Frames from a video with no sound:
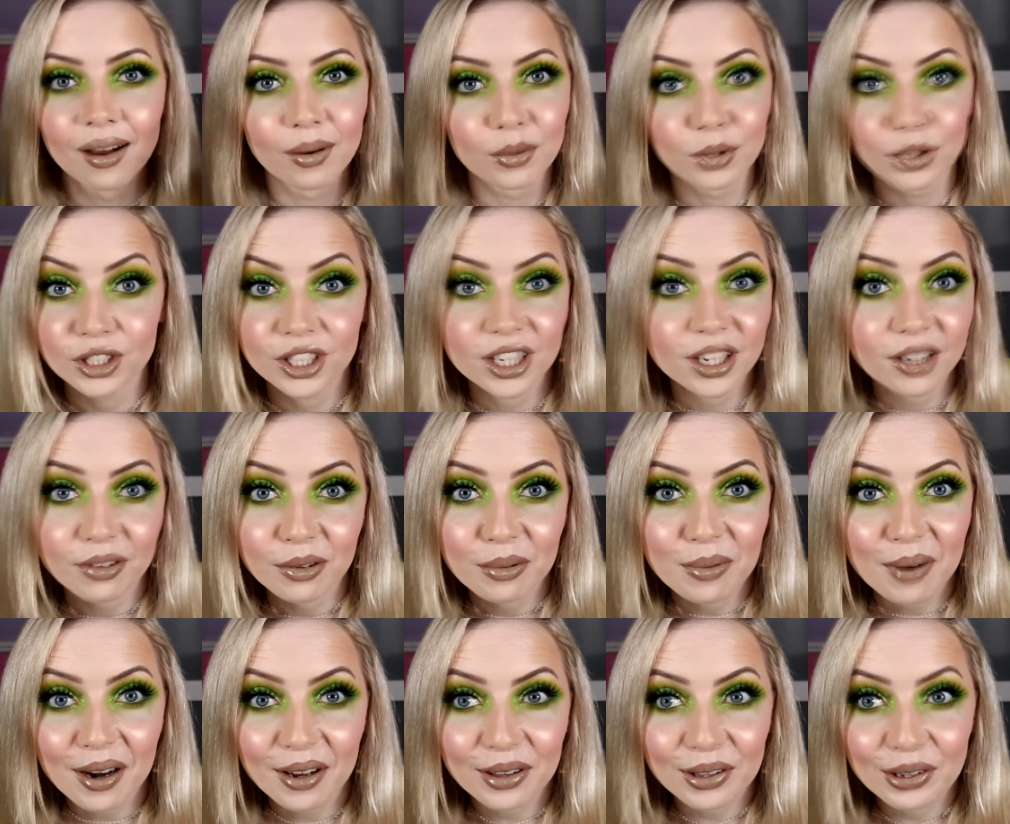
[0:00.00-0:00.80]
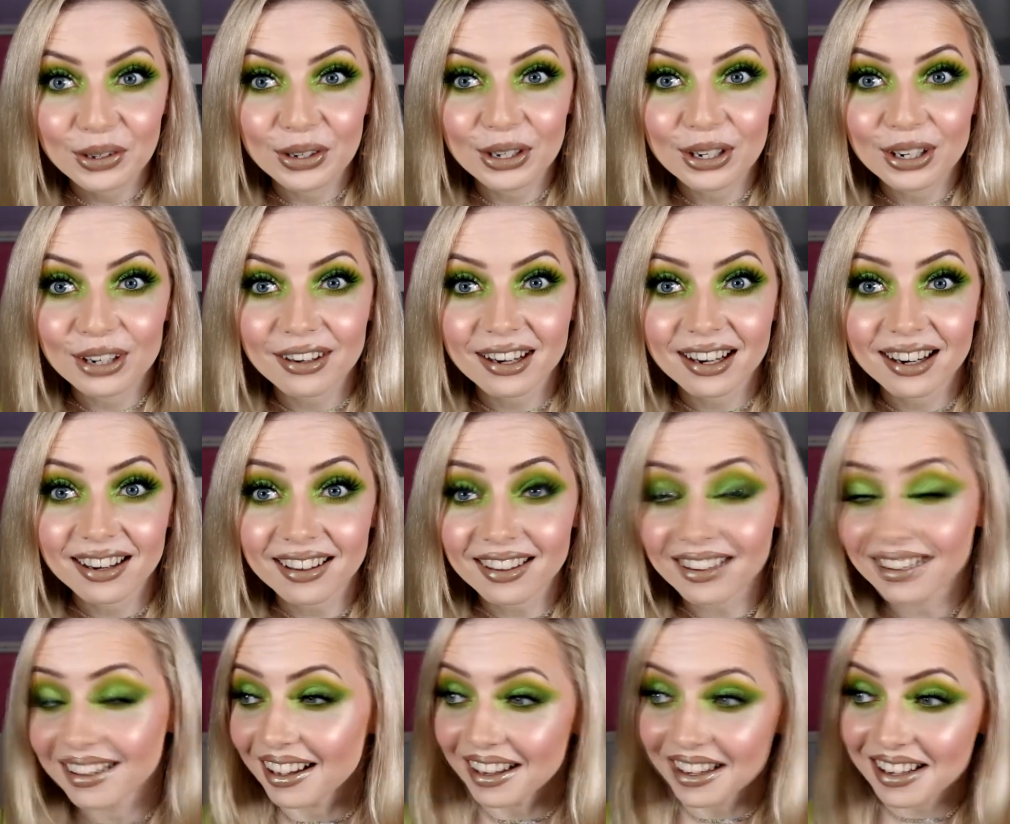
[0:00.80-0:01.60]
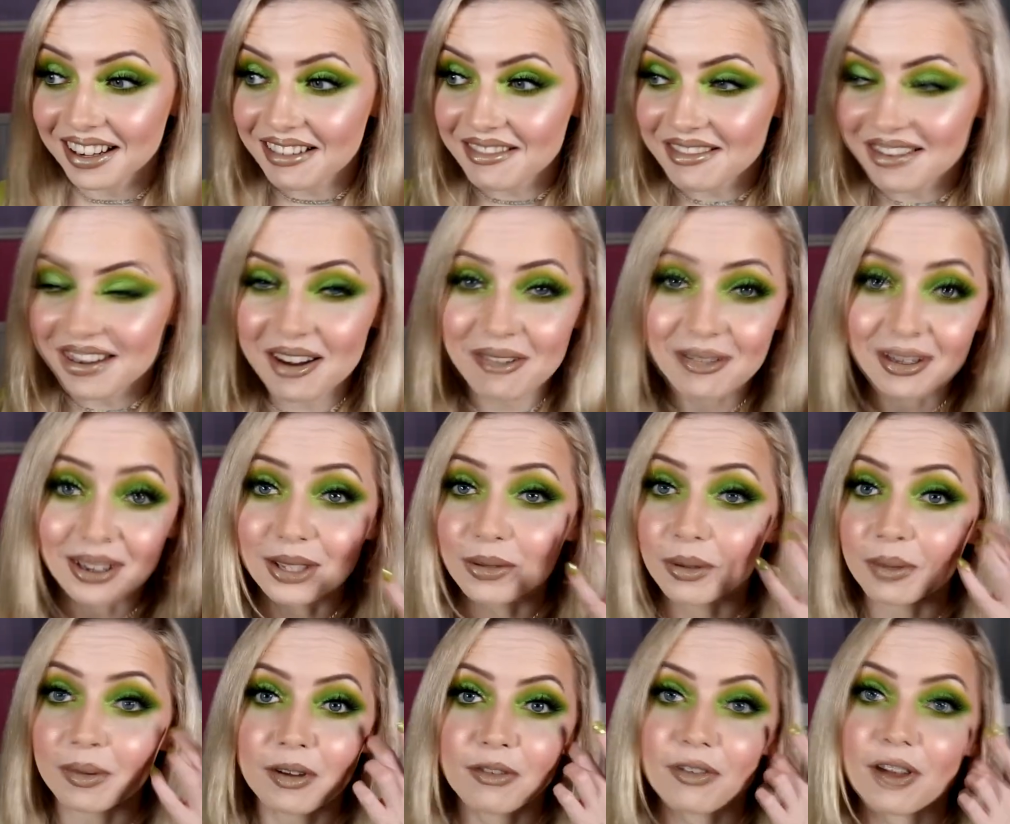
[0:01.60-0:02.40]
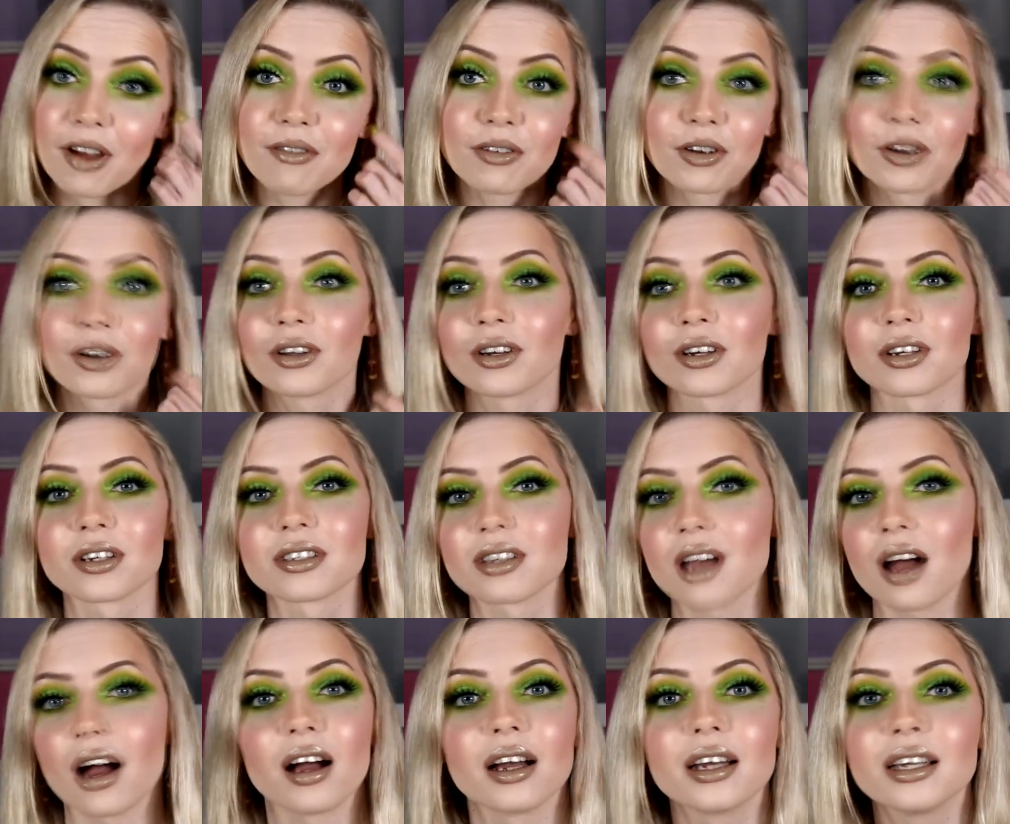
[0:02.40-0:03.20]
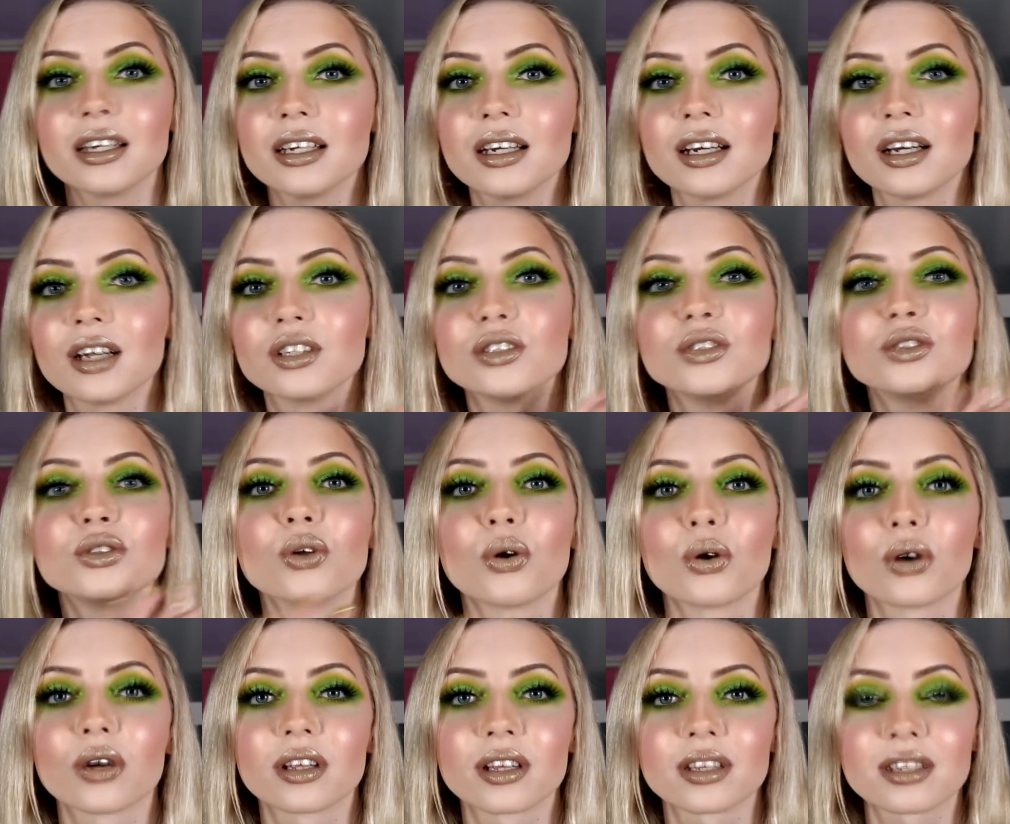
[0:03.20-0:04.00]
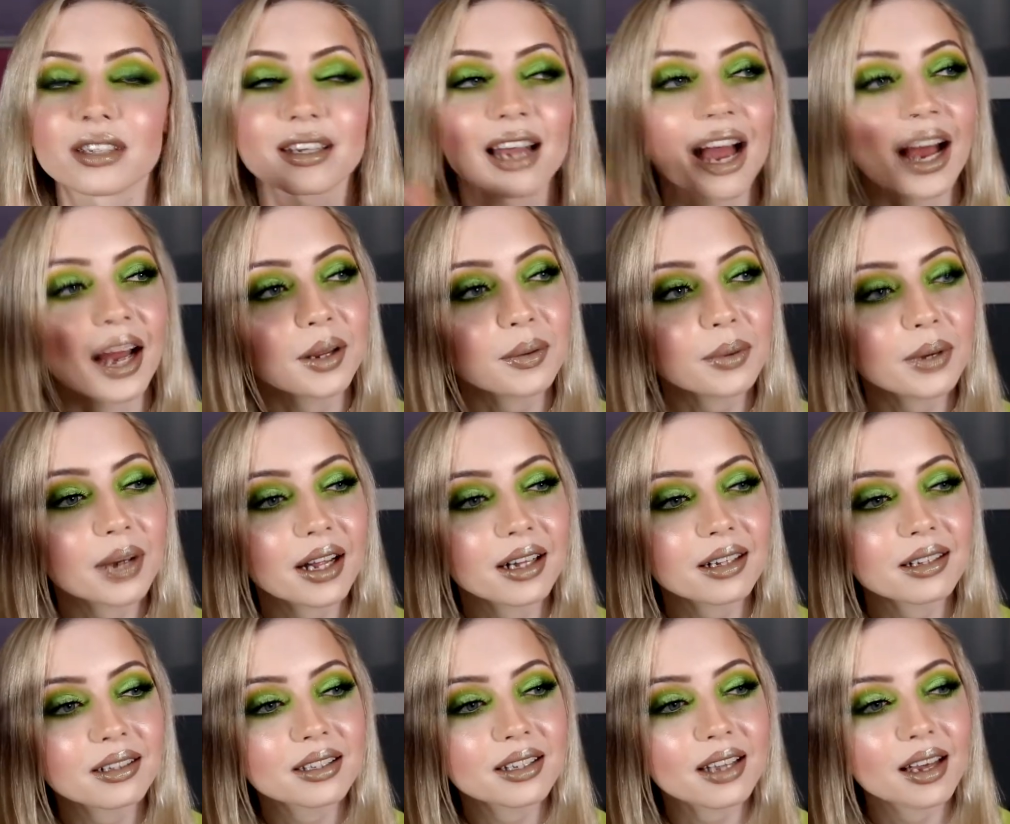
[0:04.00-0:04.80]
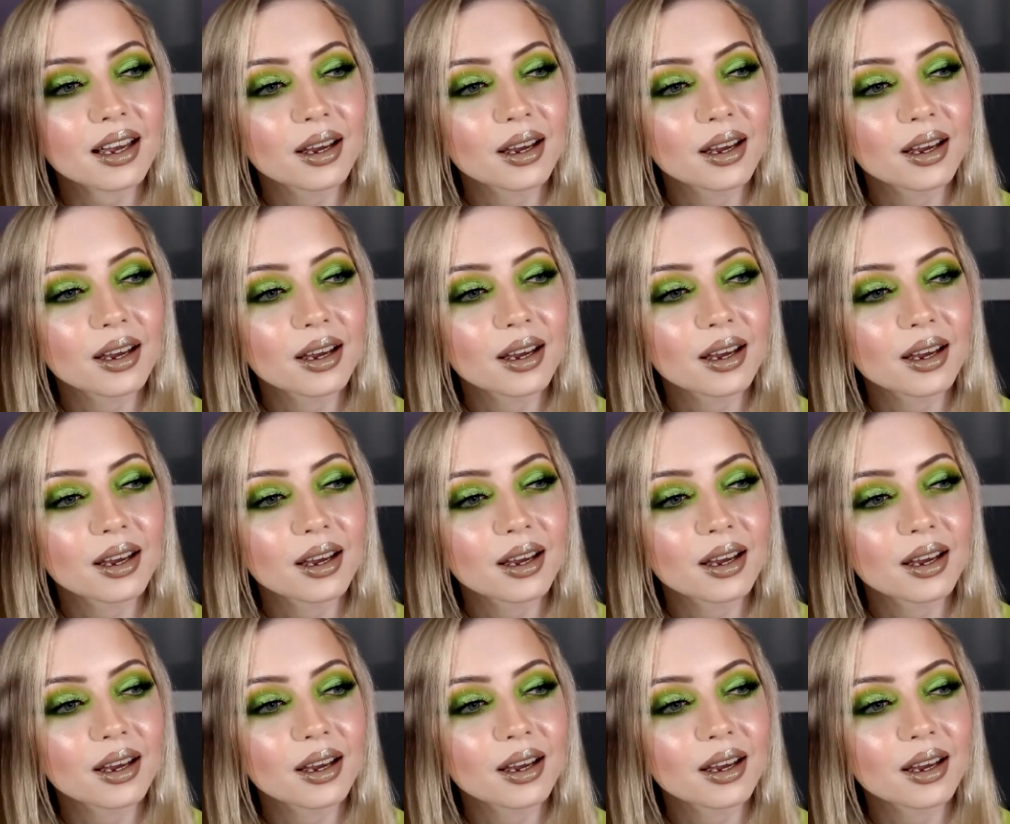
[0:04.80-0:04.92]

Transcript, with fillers: Would you even wear the colour at all? I don't know. It's one of my favourite colours. I adore this. And anyone else